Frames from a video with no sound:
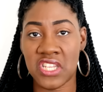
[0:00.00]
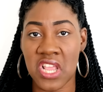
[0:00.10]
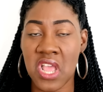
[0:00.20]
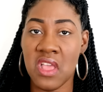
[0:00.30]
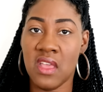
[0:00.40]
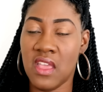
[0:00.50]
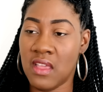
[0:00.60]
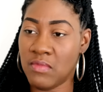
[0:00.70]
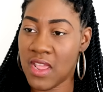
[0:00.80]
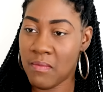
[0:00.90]
And then
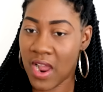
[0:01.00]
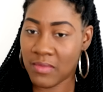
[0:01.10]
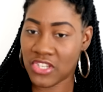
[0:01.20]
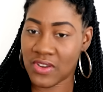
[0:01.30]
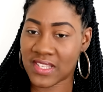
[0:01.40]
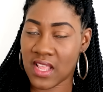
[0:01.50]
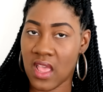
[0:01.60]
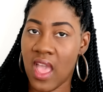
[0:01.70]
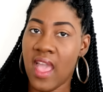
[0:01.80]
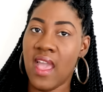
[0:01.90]
Mama Joy said,
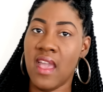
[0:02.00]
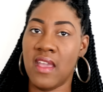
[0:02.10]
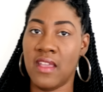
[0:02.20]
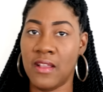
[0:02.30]
hey,